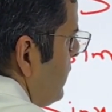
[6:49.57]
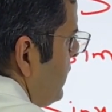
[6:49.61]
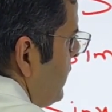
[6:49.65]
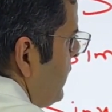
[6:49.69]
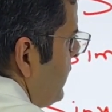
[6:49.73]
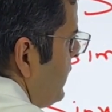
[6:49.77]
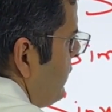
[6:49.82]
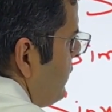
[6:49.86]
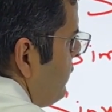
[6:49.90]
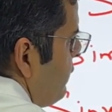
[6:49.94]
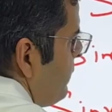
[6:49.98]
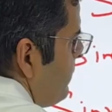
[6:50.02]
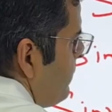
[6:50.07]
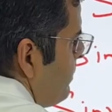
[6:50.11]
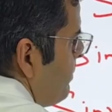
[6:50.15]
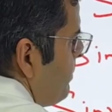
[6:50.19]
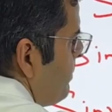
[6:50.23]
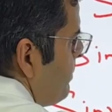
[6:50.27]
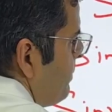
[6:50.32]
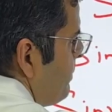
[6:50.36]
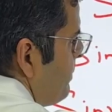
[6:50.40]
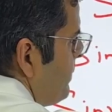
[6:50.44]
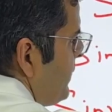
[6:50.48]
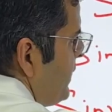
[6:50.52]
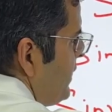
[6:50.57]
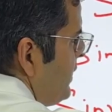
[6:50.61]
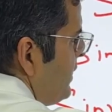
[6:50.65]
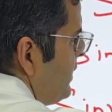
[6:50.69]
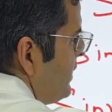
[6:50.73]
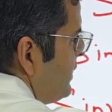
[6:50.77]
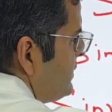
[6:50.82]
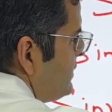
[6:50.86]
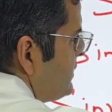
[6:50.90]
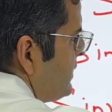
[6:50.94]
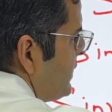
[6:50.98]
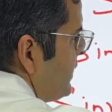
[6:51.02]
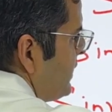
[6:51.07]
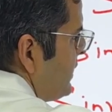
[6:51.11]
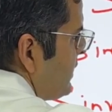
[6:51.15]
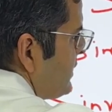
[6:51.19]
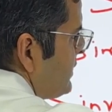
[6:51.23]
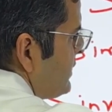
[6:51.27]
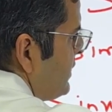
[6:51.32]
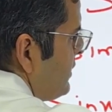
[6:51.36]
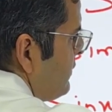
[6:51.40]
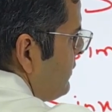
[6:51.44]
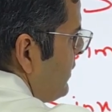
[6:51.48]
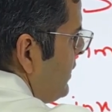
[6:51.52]
If P is greater
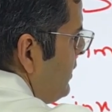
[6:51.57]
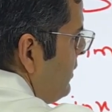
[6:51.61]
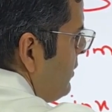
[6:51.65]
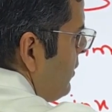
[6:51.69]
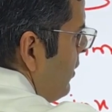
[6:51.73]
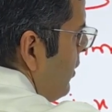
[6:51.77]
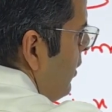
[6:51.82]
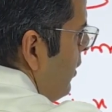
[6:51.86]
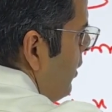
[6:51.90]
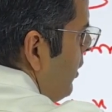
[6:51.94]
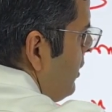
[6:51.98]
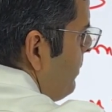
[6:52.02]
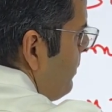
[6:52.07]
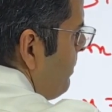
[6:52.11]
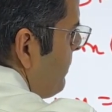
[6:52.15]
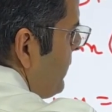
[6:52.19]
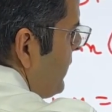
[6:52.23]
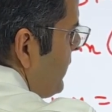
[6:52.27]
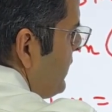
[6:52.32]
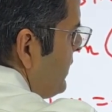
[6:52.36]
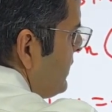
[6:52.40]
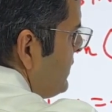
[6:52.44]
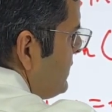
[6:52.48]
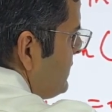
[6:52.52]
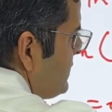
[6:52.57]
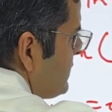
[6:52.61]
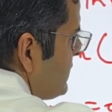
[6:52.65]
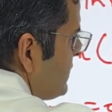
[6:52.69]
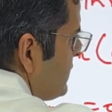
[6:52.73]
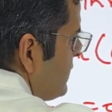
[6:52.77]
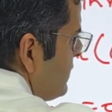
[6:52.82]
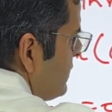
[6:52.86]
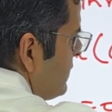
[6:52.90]
than 1 or P is